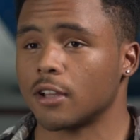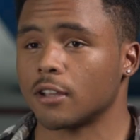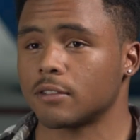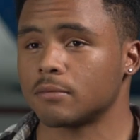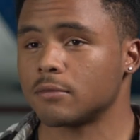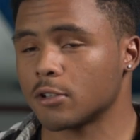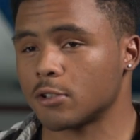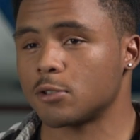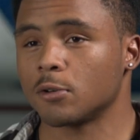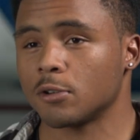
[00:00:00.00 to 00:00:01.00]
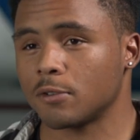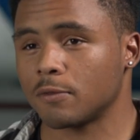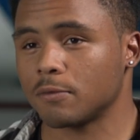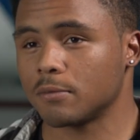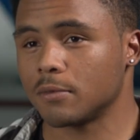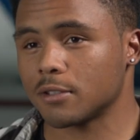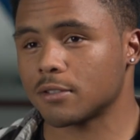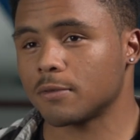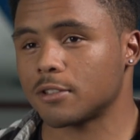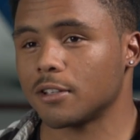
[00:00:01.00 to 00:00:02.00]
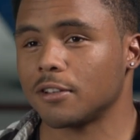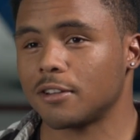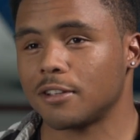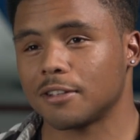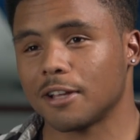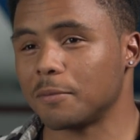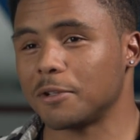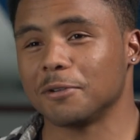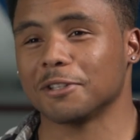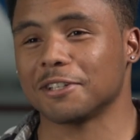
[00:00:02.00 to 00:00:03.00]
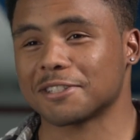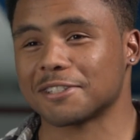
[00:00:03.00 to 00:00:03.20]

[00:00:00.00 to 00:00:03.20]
I took a tour of this facility, it got me really